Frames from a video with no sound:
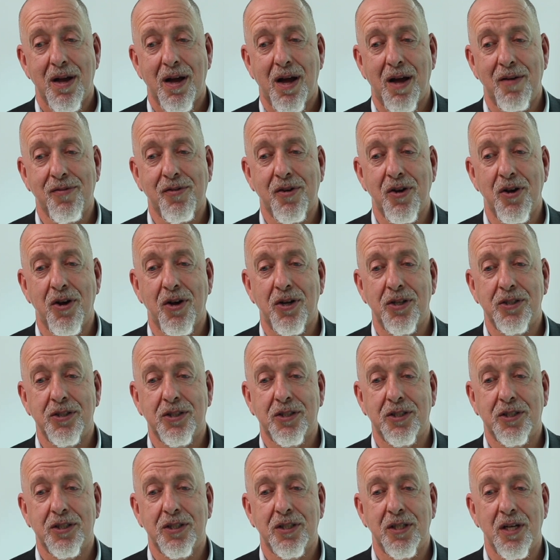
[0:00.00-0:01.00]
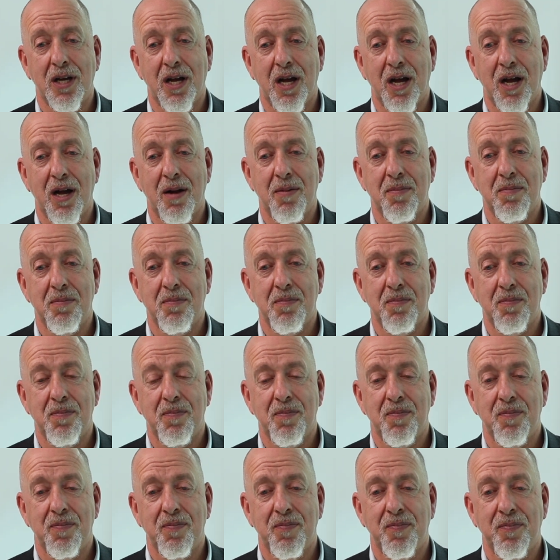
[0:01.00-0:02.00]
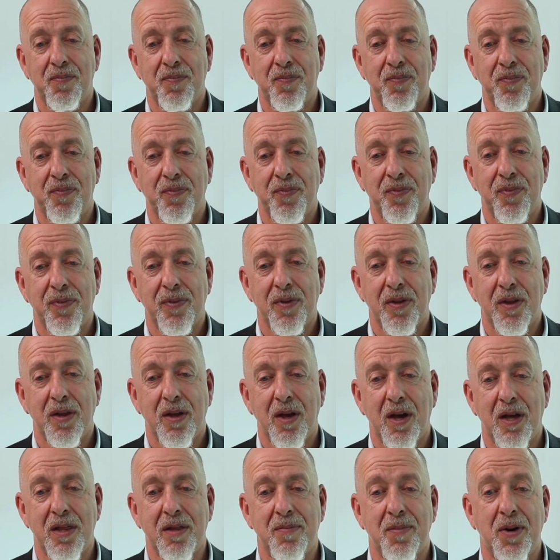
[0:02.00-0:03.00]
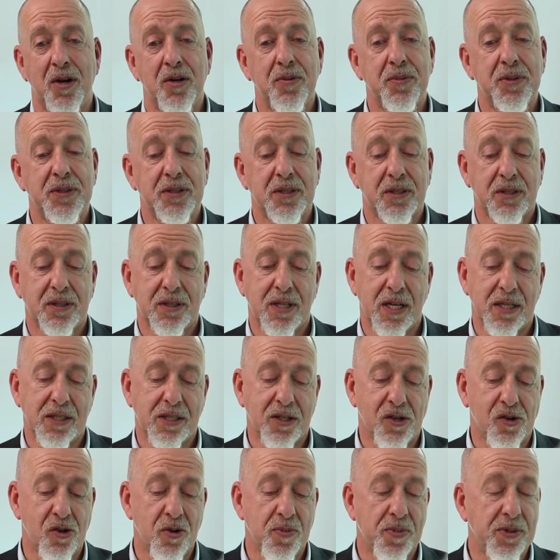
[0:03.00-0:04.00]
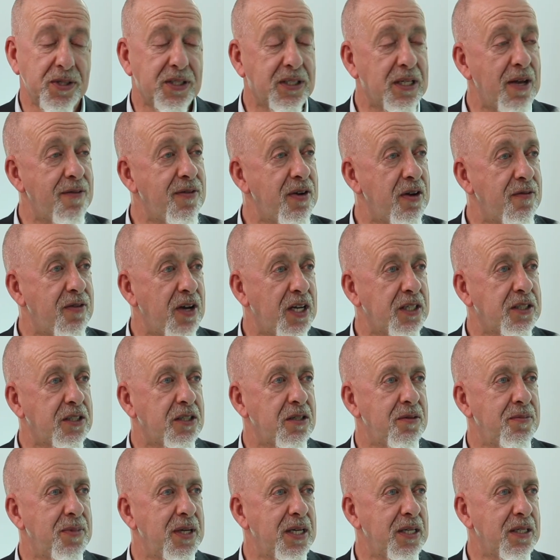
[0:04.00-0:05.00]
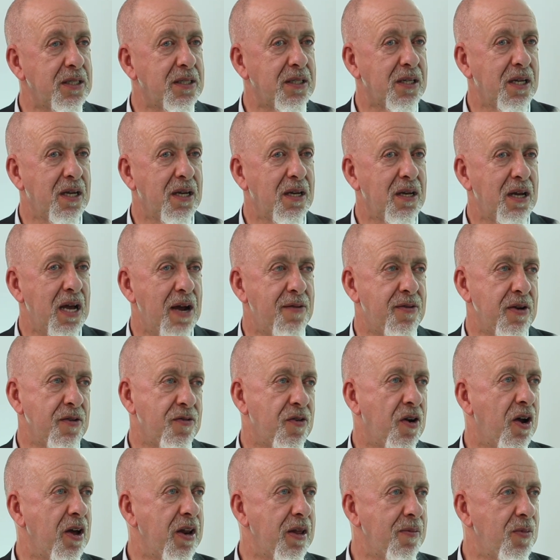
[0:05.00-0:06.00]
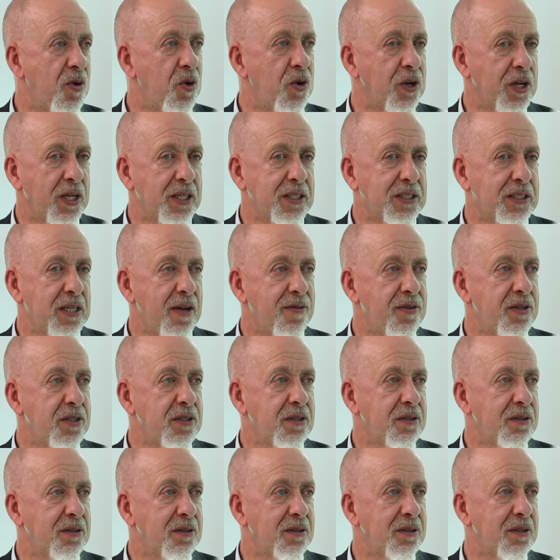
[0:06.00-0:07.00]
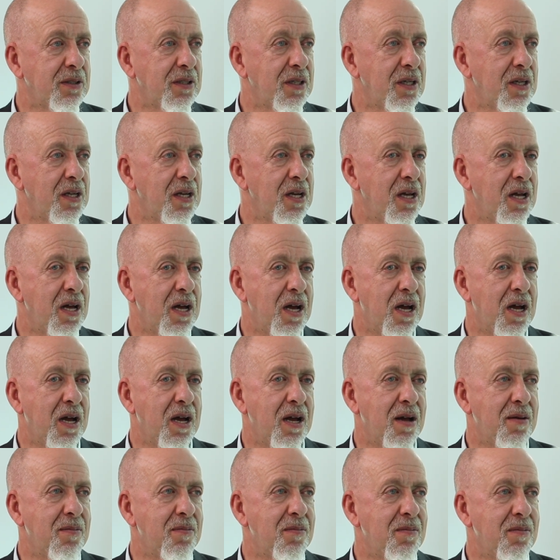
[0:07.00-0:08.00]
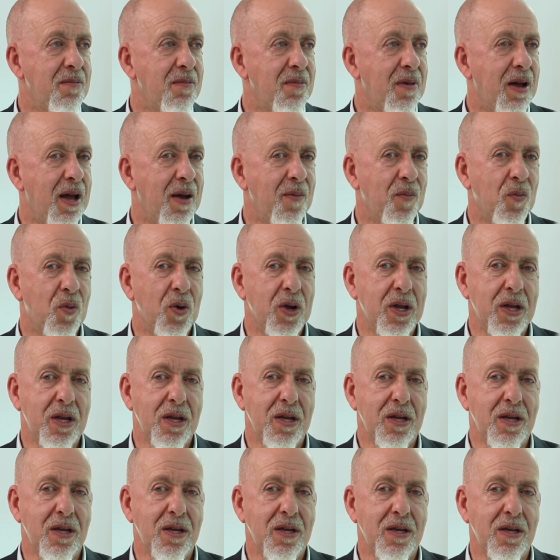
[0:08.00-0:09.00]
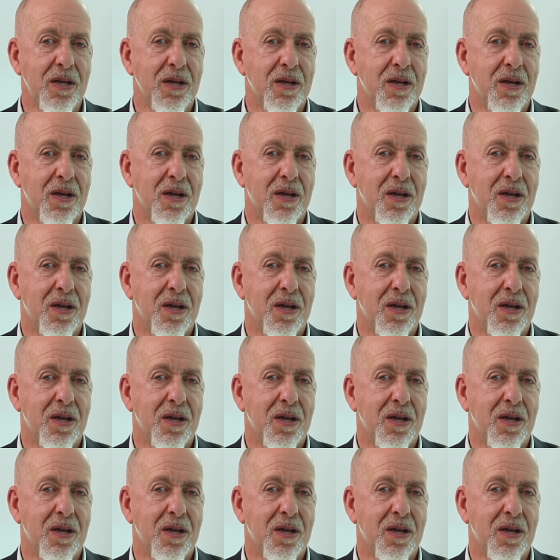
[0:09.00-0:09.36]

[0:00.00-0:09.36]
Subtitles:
I've got, at the moment, there's a group of 7 of us who meet every Friday morning at 7. And we